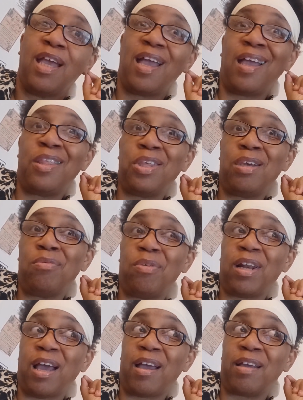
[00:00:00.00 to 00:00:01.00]
And then
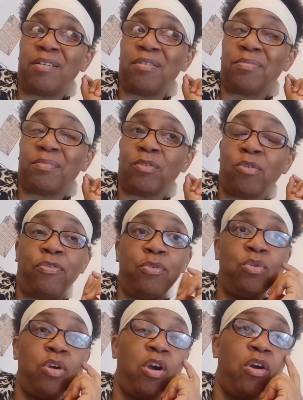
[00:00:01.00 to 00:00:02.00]
when I
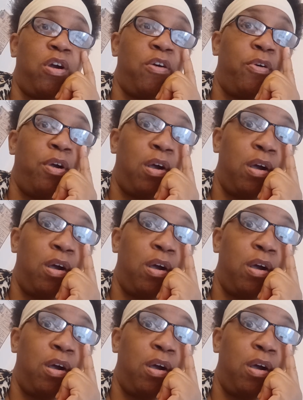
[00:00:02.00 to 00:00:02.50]
reviewed her uh,